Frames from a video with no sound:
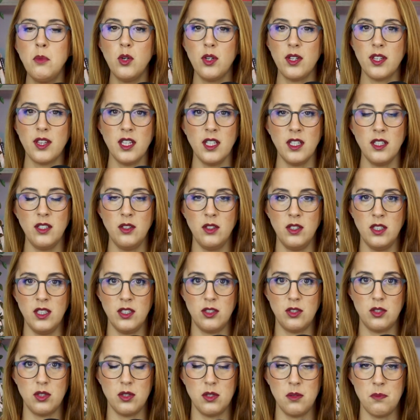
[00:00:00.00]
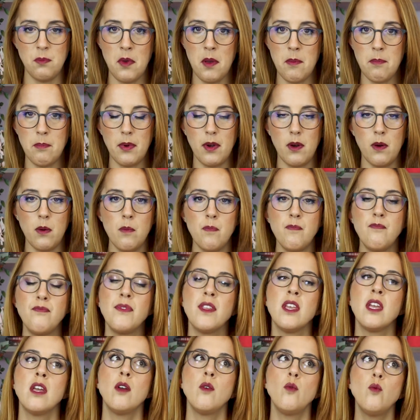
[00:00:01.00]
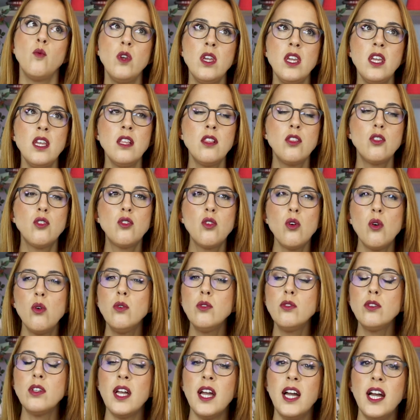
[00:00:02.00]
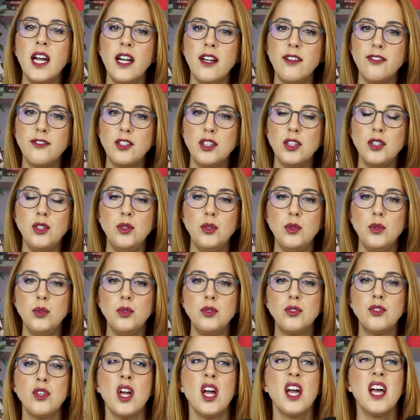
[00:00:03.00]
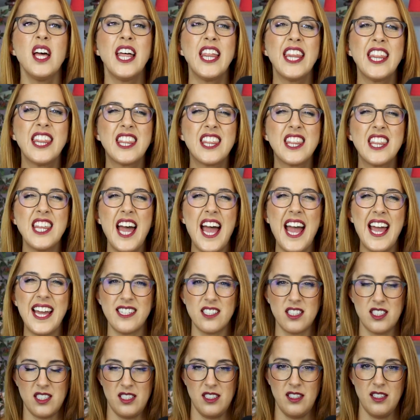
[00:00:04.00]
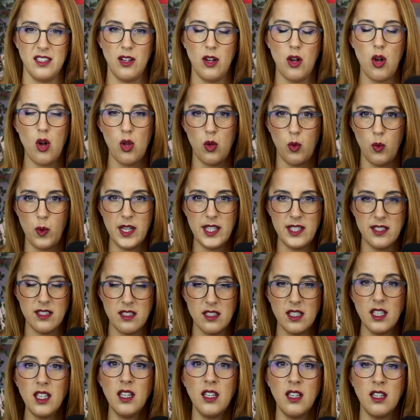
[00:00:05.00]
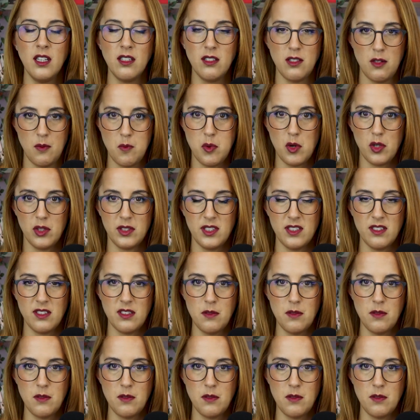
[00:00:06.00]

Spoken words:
more thing you need to remember. We don't have to use that always in reported